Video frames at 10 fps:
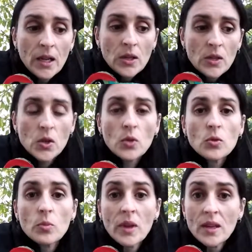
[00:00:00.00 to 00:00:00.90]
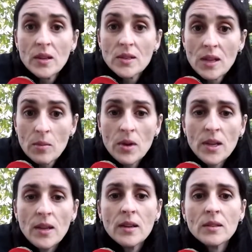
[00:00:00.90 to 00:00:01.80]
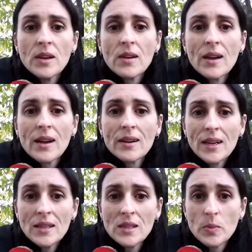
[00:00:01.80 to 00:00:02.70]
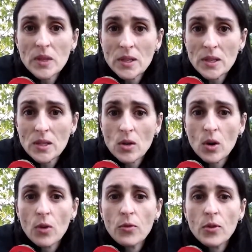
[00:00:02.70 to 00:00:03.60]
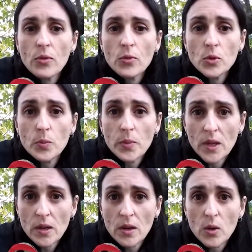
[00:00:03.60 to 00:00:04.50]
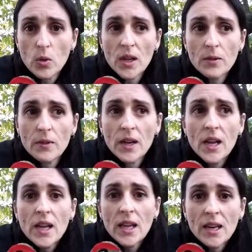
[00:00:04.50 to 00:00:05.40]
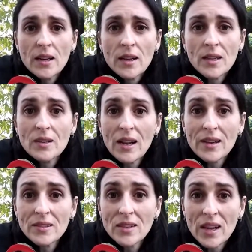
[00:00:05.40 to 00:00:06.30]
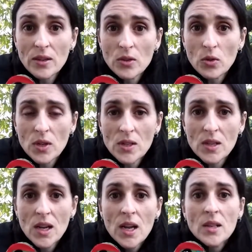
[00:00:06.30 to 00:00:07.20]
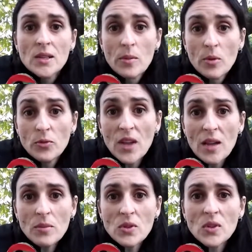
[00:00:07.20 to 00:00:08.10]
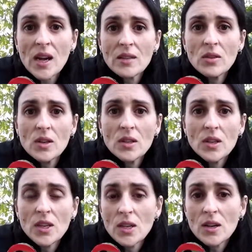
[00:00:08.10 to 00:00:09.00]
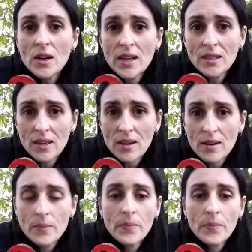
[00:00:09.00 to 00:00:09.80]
So, to make a summary, there are 9 species of woodpecker who live in Italian territories, some of them scattered here and there.